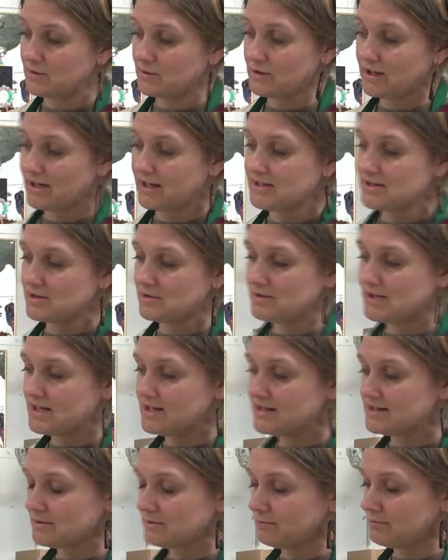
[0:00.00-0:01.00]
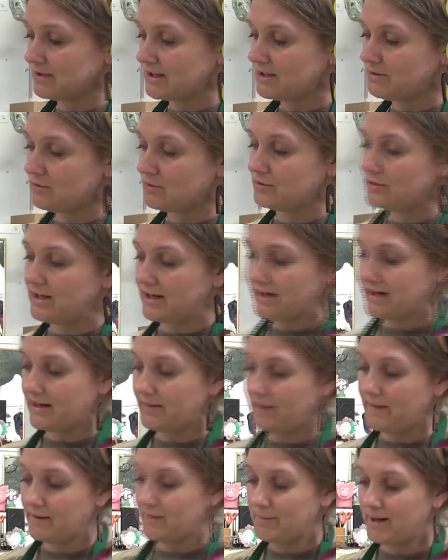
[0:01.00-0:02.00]
Okay, so these are really good. Again,
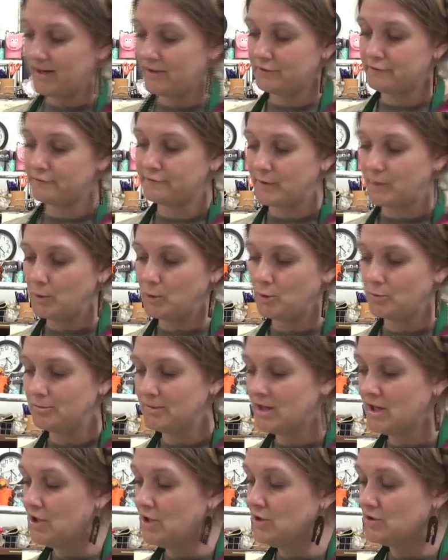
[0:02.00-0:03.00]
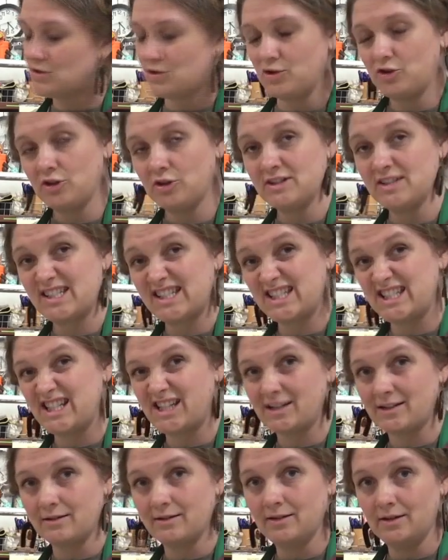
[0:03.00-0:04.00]
they're made of foam, so you can
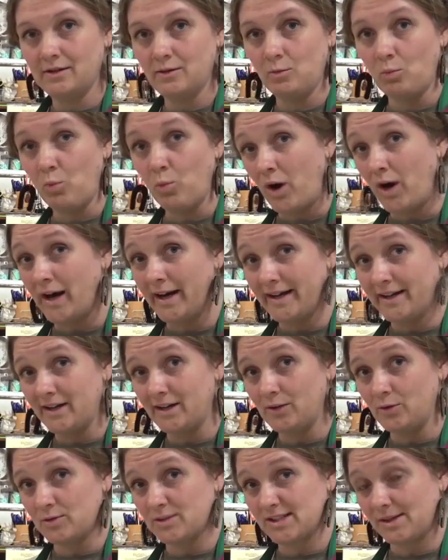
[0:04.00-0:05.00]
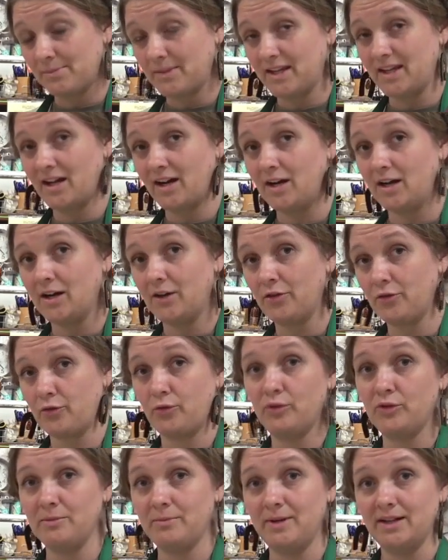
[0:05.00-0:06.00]
stick wire or something hard
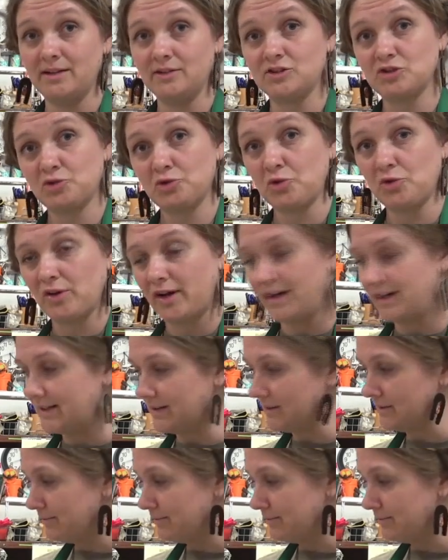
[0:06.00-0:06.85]
through the middle to create a little